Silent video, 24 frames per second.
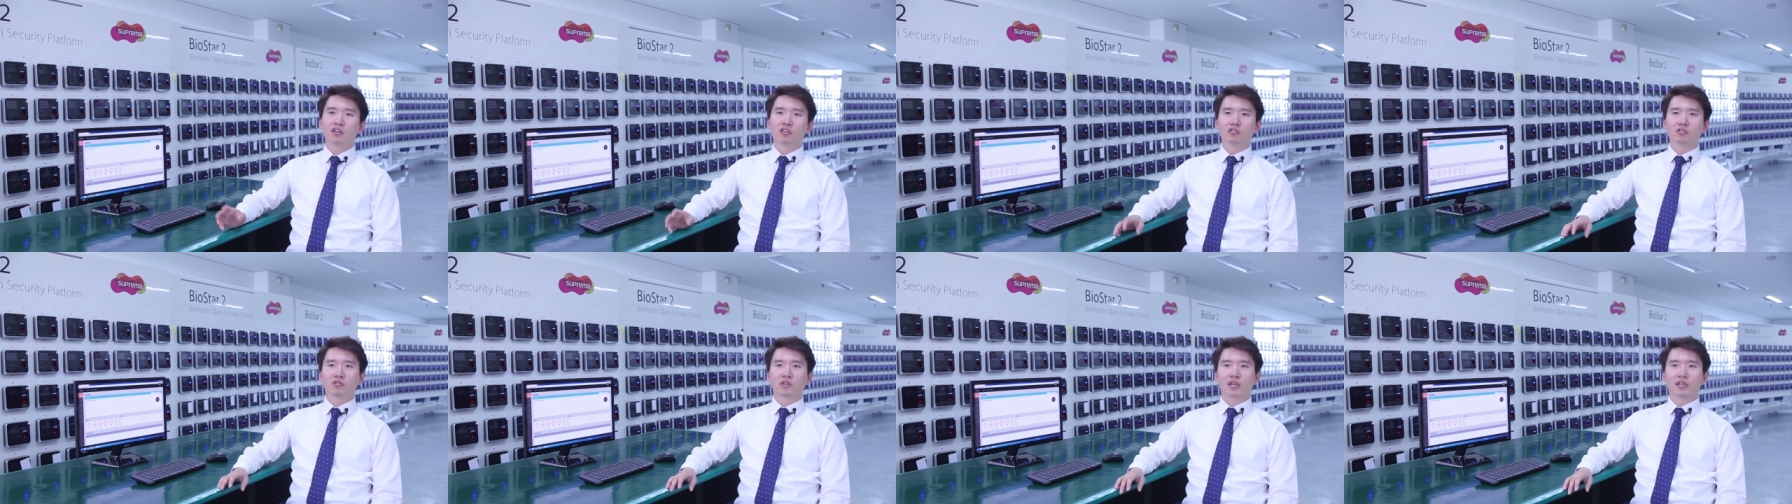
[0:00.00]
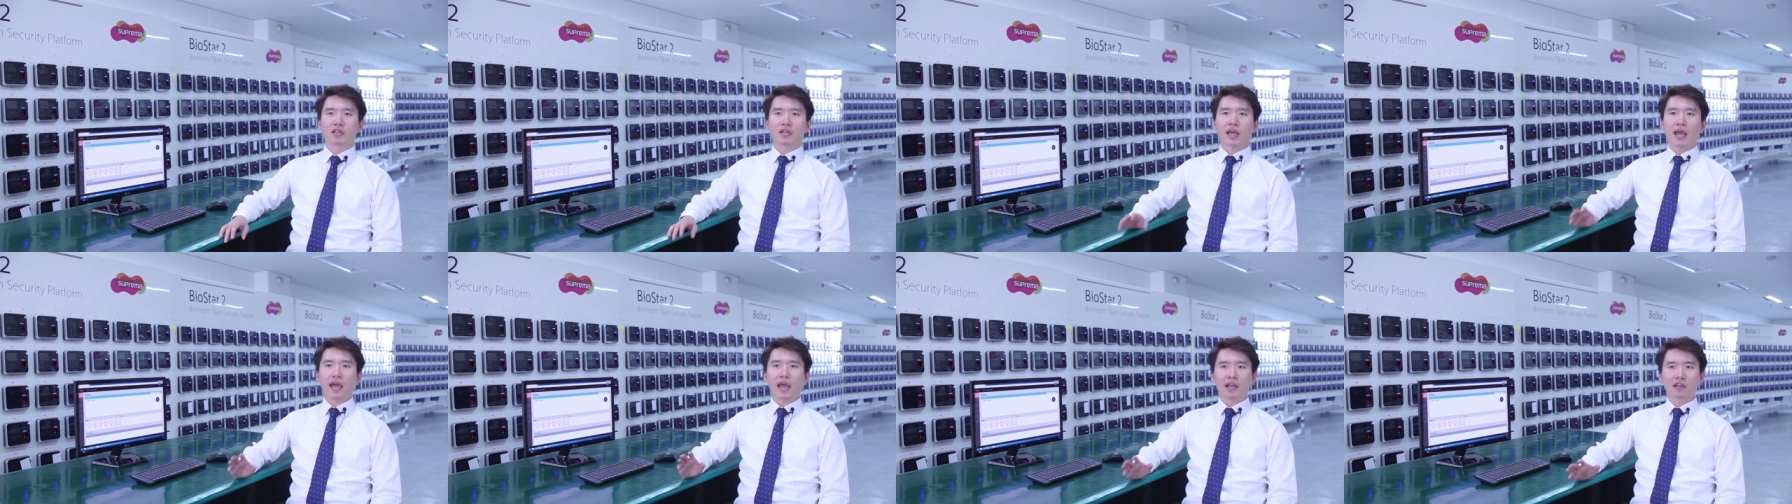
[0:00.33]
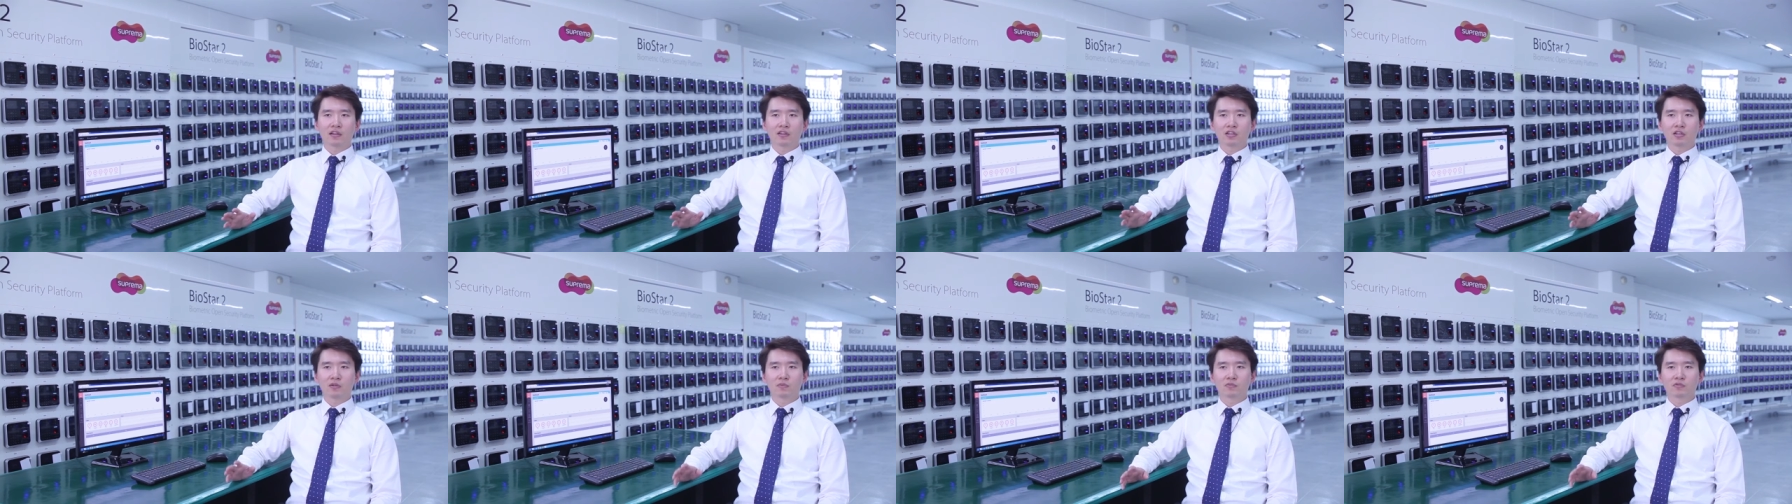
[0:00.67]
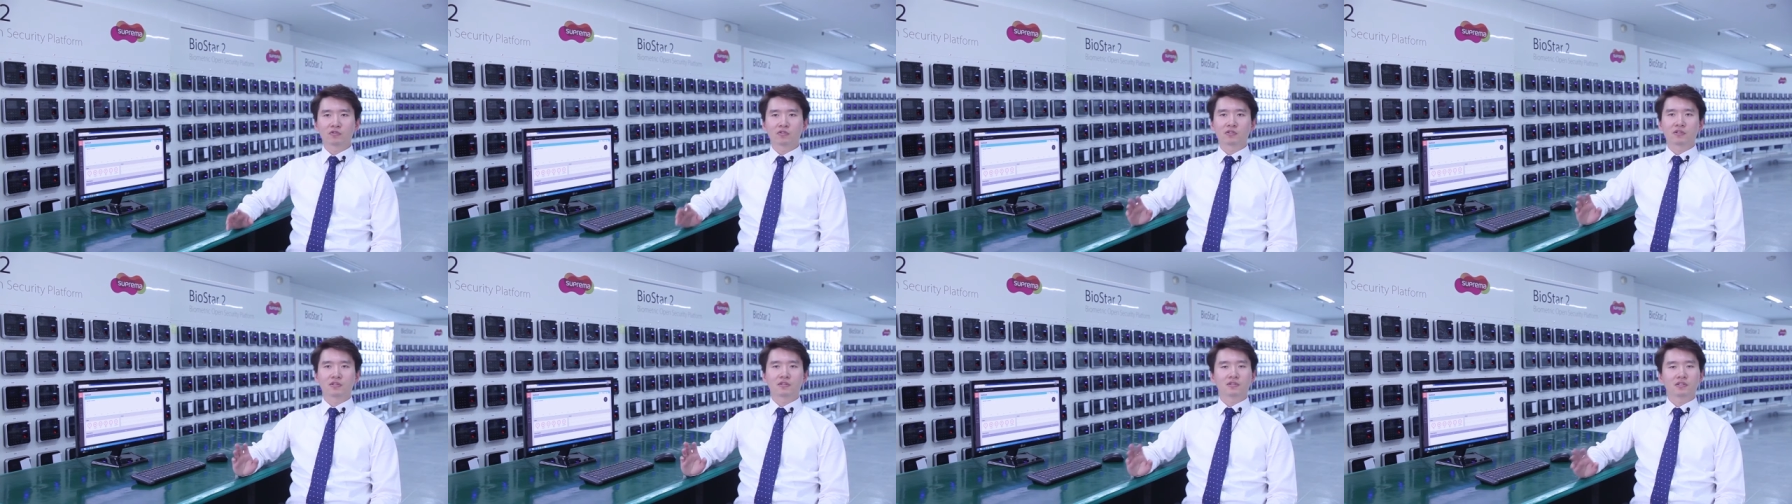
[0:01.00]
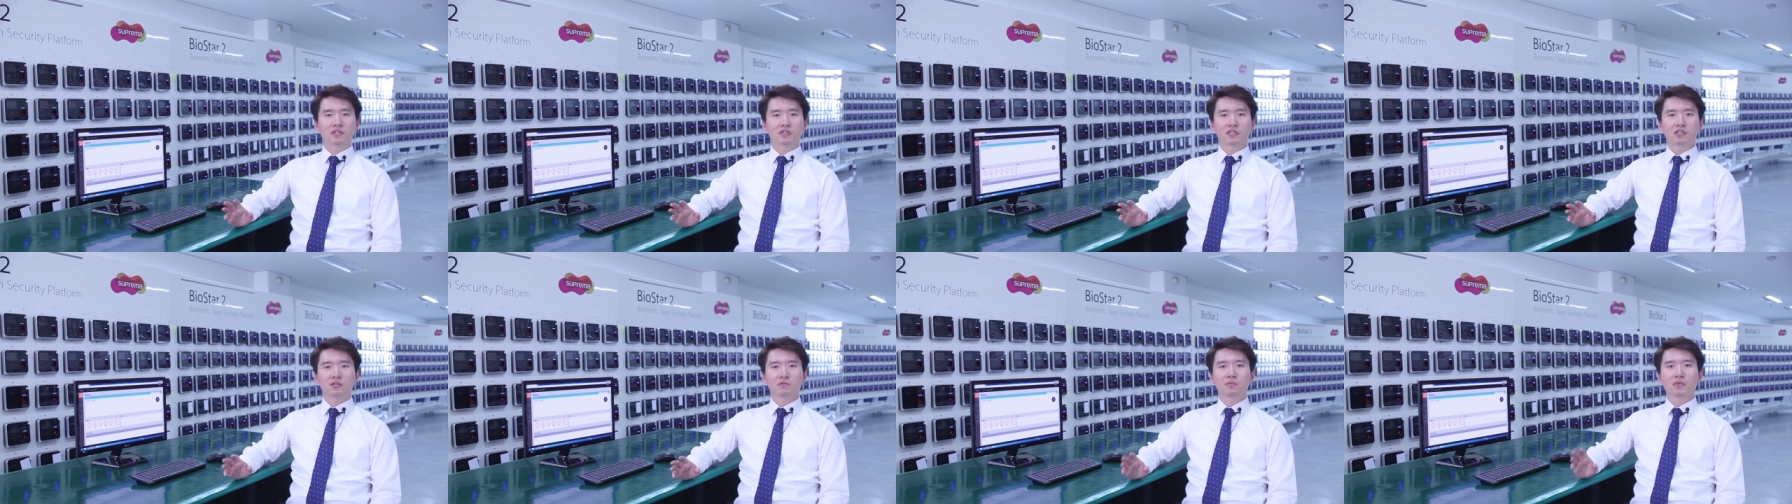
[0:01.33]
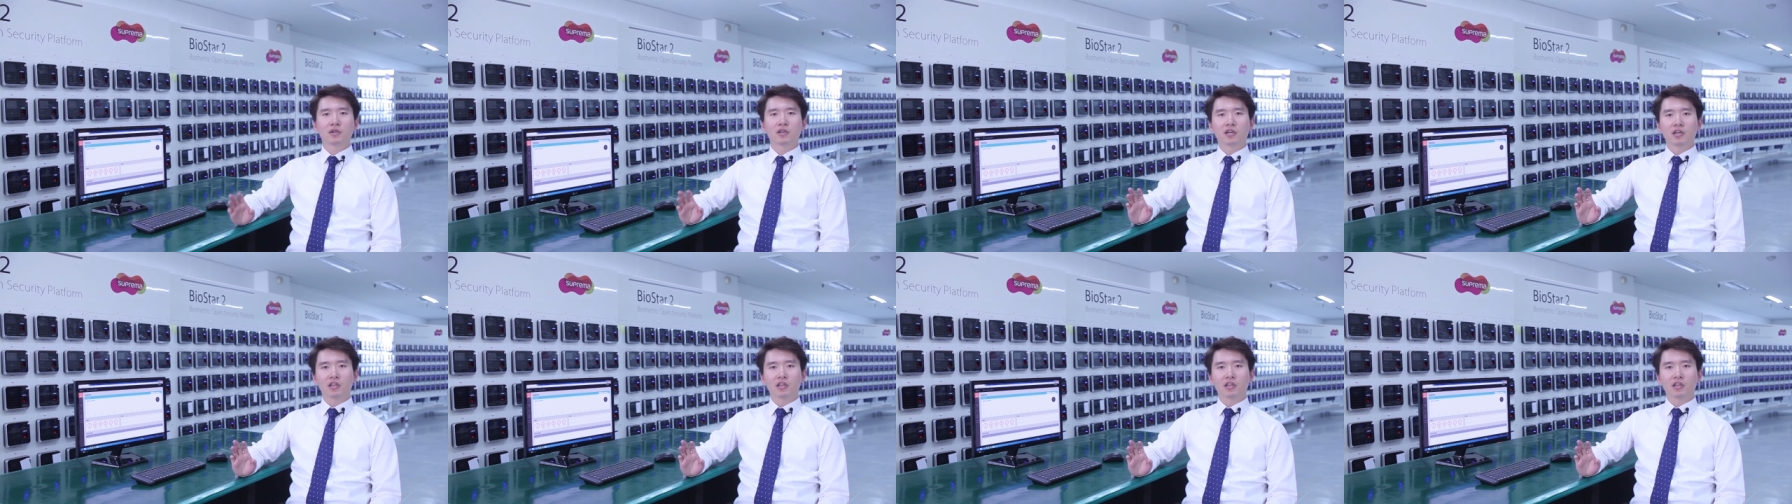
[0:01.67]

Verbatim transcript: you can add them to the system